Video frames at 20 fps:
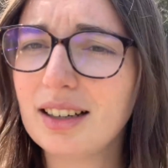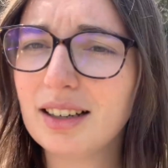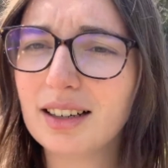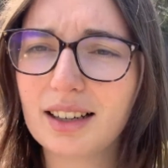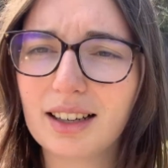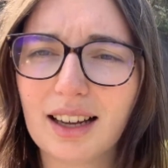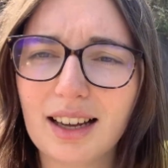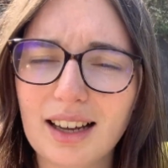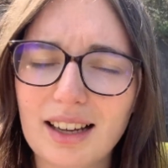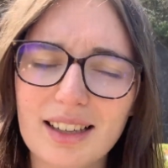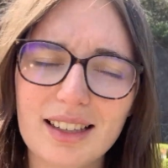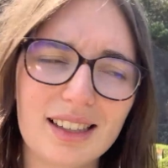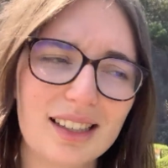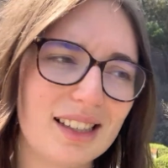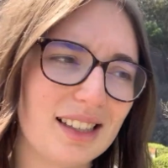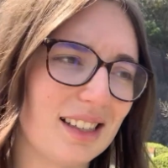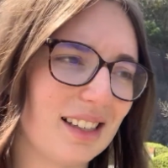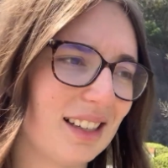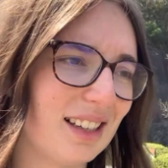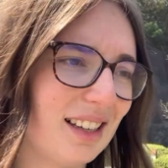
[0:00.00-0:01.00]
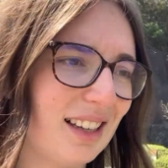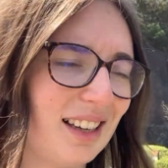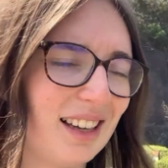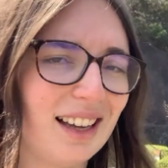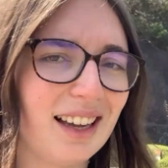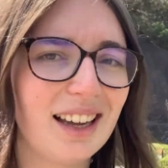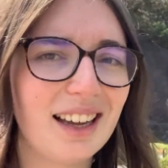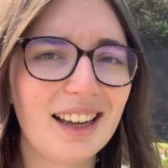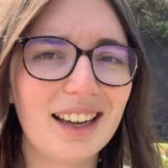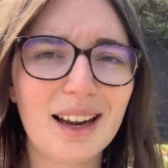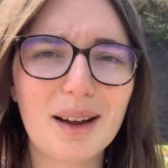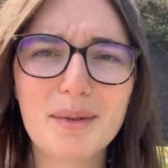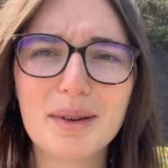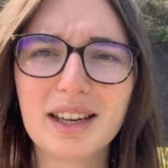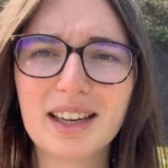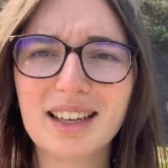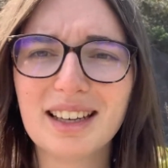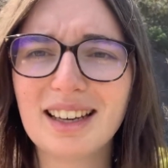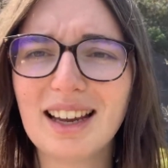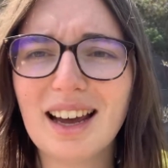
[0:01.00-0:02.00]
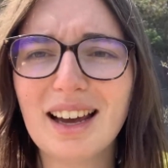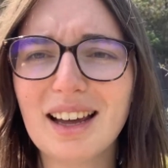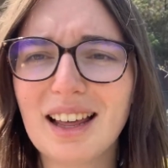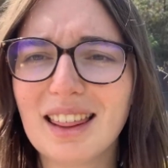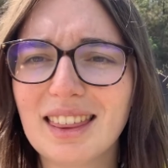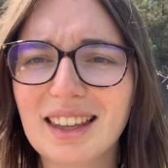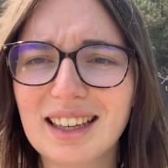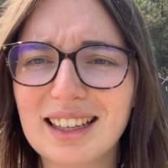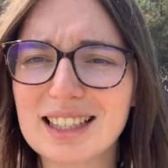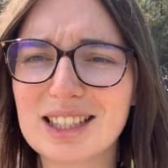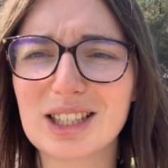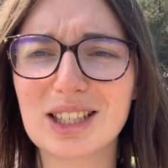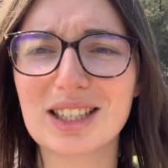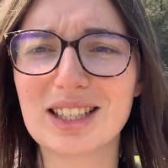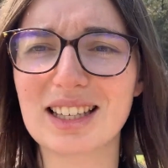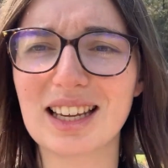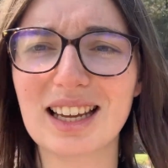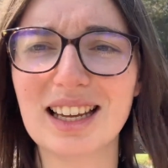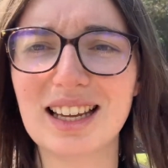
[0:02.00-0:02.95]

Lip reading: yeah. I mean, now I think it's